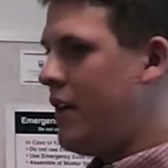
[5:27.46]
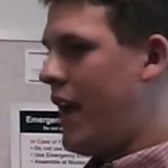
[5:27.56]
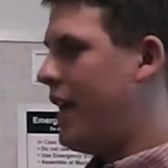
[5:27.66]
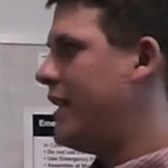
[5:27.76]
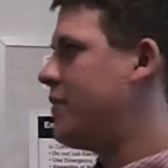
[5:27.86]

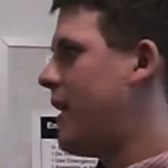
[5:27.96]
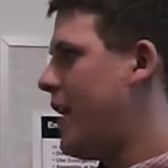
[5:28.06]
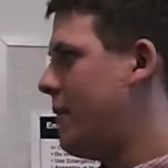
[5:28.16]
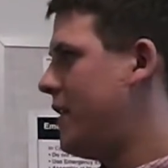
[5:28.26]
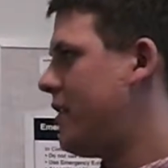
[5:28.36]
And it's
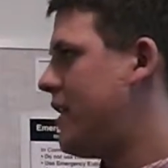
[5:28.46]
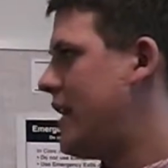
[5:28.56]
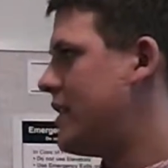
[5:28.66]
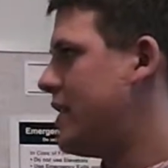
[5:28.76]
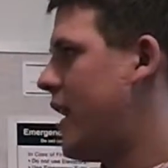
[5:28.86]
random in the
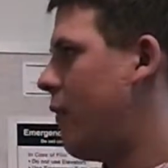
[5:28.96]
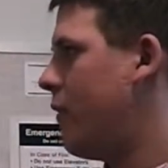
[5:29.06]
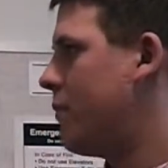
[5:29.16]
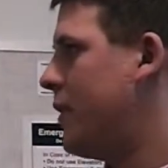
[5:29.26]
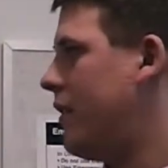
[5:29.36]
sense that we
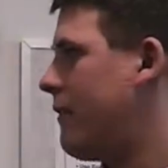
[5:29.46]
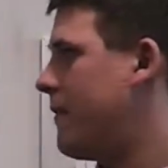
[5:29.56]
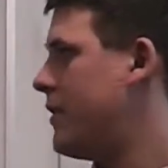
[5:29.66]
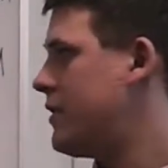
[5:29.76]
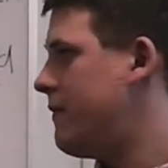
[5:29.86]
would put the
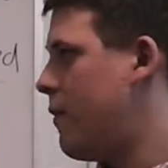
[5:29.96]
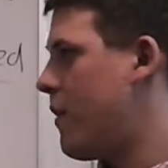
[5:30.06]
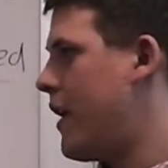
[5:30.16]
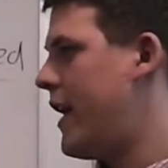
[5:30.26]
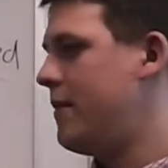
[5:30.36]
first
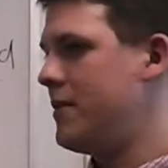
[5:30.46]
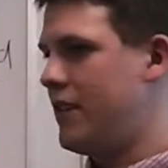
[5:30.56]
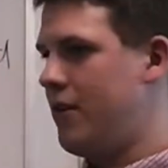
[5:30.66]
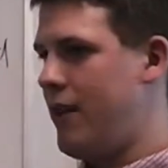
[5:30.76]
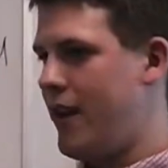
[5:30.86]
4 items in
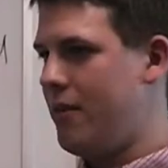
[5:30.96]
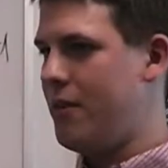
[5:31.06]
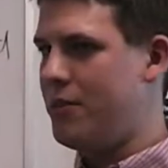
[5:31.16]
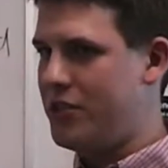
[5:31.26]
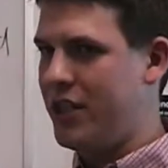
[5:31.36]
a random
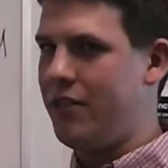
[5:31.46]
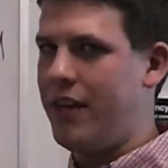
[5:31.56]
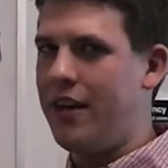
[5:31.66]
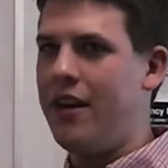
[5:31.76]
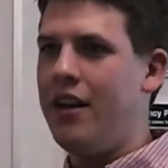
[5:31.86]
number
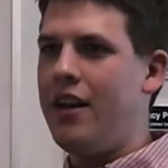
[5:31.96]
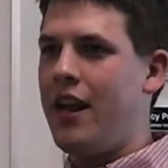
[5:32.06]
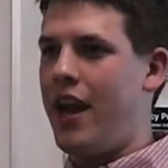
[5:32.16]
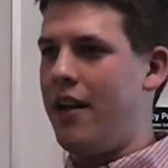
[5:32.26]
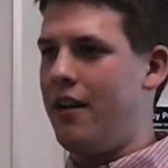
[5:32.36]
generator,
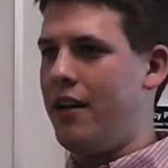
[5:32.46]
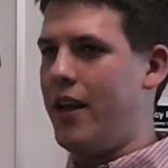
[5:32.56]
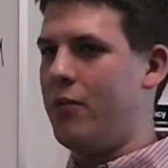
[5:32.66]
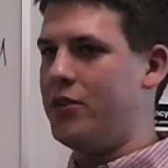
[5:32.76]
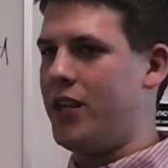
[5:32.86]
and
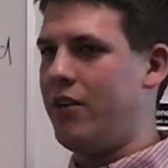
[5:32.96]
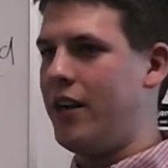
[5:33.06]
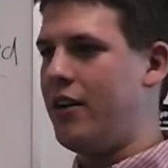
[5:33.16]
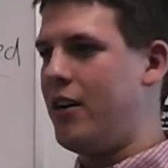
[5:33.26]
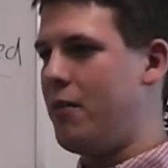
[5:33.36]
it would generate
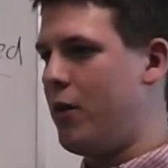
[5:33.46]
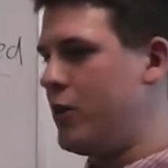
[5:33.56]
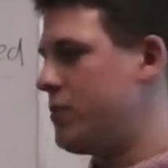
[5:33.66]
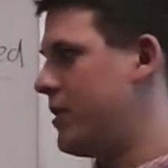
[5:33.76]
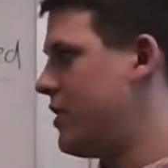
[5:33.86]
a number in
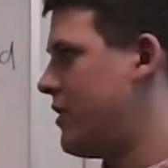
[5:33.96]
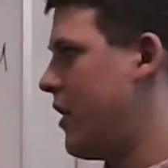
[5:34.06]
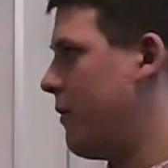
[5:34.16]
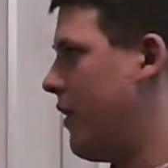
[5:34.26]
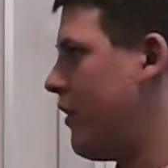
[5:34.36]
which one to
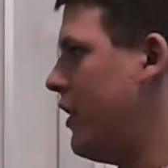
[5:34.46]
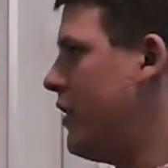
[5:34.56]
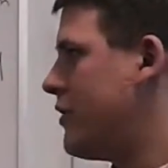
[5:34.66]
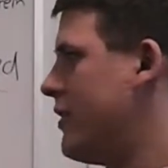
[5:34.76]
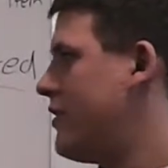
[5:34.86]
start with.
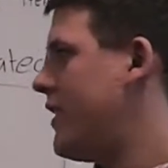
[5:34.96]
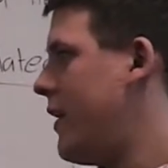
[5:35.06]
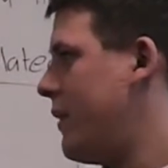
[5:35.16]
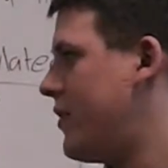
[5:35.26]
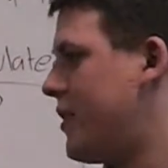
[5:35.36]
So let's say
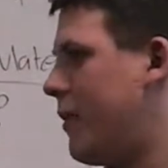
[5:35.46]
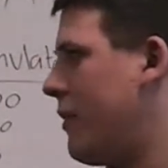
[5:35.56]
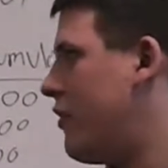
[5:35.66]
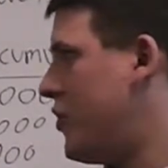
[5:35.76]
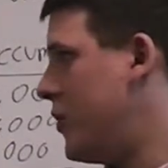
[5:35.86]
we started
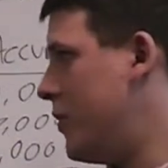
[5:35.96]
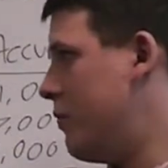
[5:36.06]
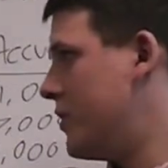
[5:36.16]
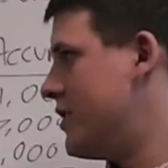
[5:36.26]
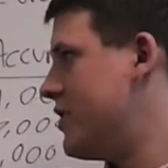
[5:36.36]
with 2,
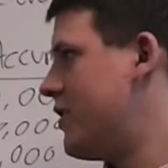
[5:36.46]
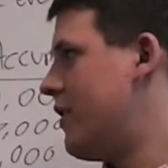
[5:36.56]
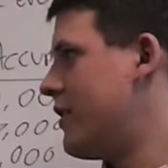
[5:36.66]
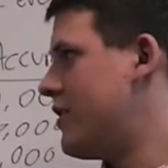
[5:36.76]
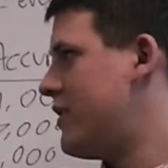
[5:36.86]
which is
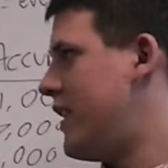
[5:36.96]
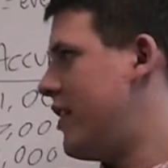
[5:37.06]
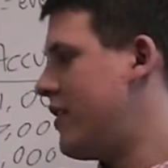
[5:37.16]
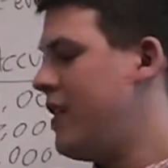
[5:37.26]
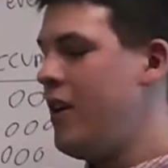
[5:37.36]
Sterling
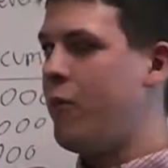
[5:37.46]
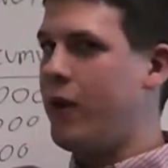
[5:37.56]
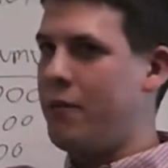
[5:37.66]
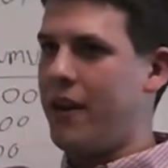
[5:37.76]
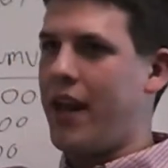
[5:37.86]
Stairs.
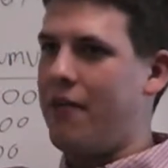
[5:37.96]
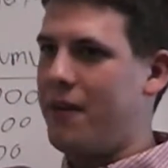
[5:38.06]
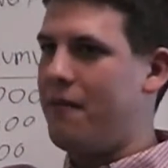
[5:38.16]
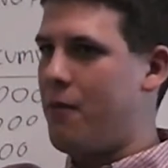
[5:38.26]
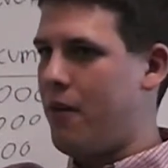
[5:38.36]
We'd pick every
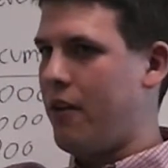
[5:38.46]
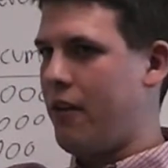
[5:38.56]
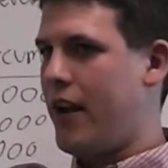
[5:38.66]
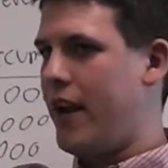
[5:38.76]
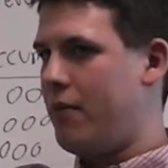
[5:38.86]
4th
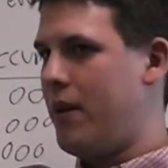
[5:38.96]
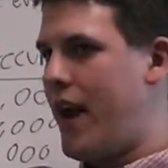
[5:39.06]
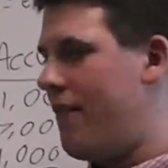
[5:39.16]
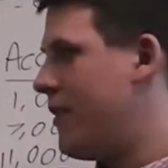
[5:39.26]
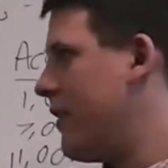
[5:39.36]
item
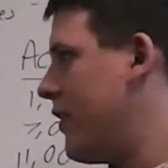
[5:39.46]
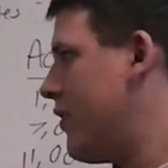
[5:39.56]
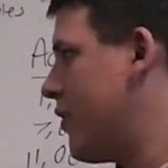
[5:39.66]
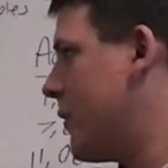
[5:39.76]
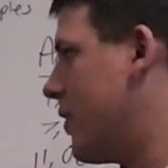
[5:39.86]
after this.
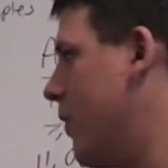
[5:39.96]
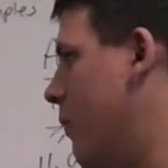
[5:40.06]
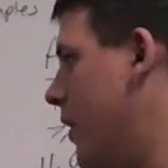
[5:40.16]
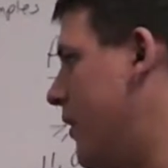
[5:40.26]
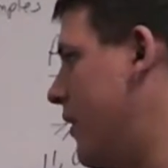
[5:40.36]
So we'd go
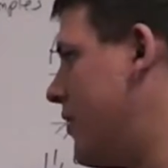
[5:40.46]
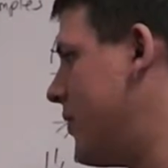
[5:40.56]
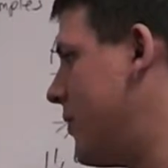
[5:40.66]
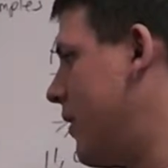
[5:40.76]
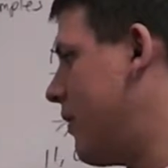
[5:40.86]
1,
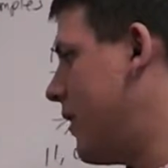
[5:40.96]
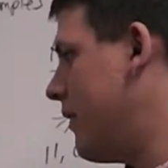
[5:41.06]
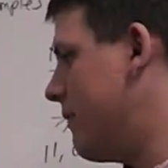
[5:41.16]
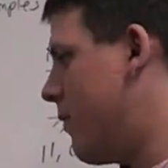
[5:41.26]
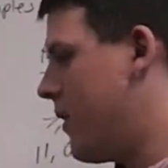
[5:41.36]
2, 3,
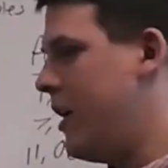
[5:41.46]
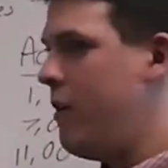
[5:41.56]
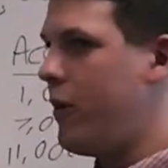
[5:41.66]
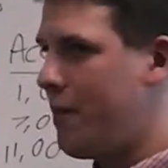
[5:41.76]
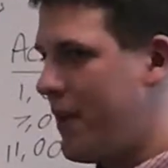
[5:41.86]
4.
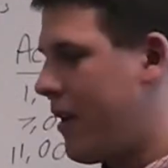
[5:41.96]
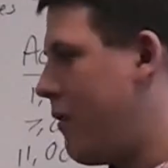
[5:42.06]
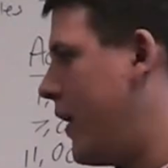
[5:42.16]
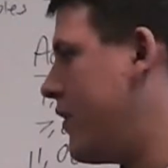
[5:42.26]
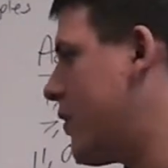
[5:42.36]
We'd pick
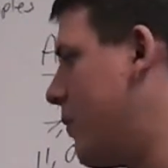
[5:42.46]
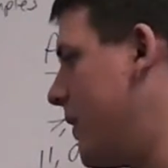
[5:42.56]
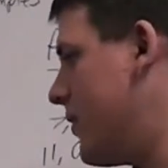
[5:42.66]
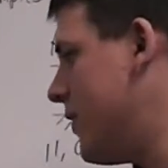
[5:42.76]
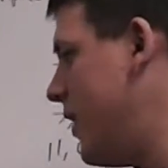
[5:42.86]
Queenie's
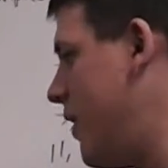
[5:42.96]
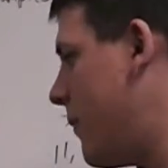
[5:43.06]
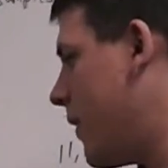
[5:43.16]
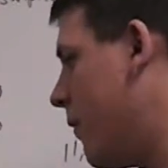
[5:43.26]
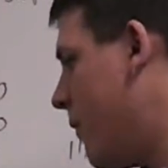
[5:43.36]
Quills.
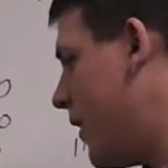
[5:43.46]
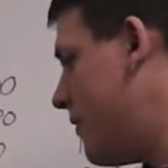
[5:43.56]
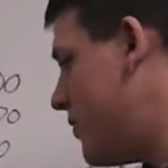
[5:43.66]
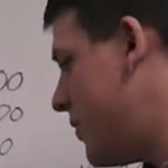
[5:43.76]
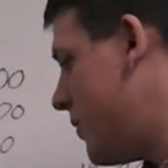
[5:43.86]
We'd go
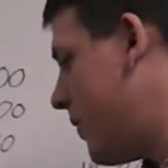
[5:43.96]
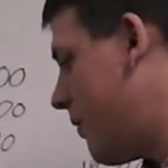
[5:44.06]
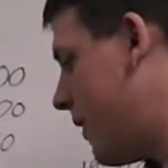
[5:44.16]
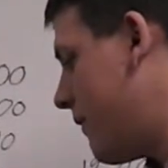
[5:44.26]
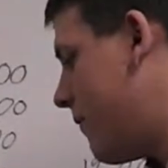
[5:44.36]
1, 2,
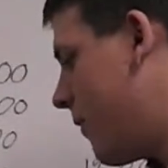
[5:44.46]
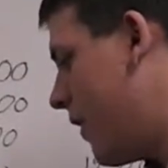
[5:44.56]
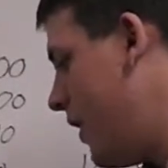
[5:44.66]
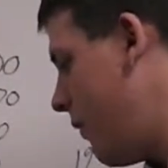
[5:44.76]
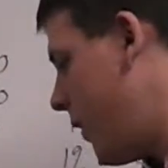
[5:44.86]
3,
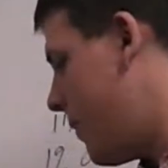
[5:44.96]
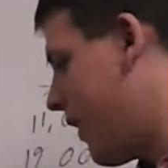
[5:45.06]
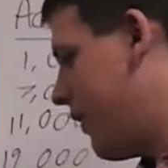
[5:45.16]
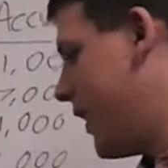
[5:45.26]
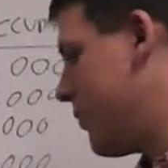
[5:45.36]
4. We'd
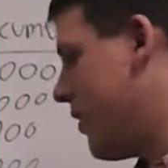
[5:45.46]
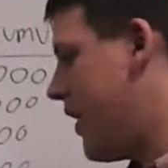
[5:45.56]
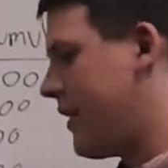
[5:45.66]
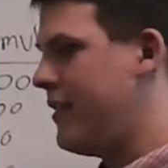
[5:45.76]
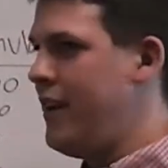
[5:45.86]
pick Liam's
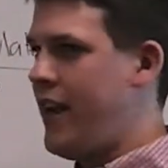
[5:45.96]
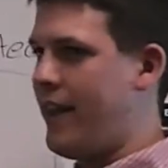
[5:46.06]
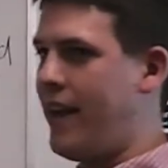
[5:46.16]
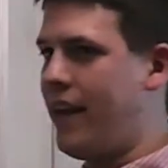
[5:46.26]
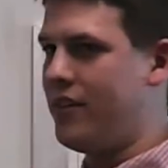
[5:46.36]
Lux. And
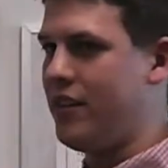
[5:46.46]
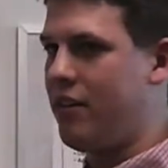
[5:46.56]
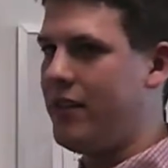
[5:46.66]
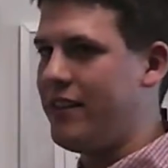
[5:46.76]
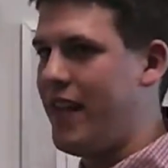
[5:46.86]
that gives us
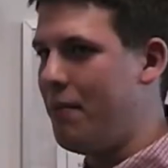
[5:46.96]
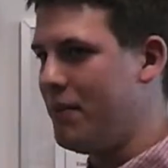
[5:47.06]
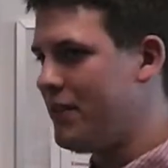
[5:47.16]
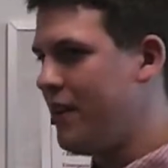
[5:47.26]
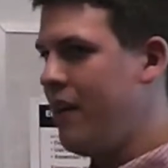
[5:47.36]
3
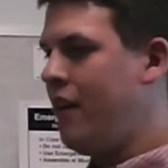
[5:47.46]
samples.